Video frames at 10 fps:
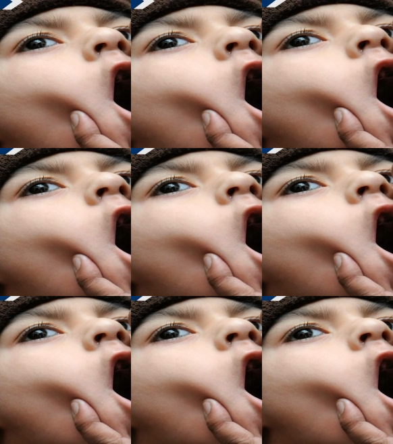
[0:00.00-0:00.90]

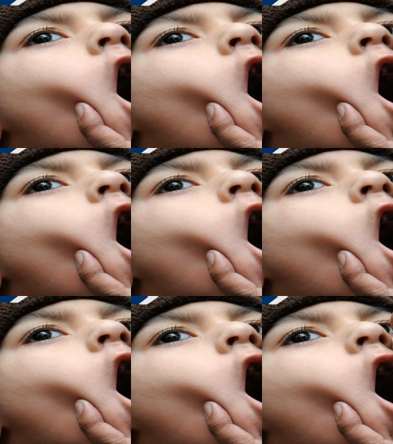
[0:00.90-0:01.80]

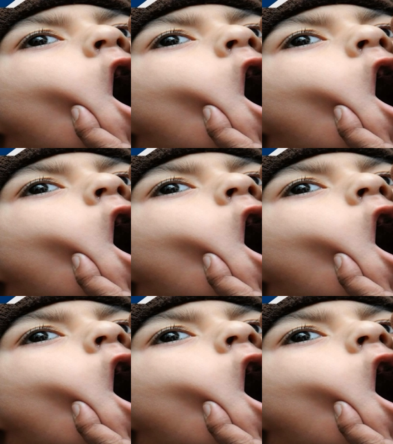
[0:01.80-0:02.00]
(no one is talking)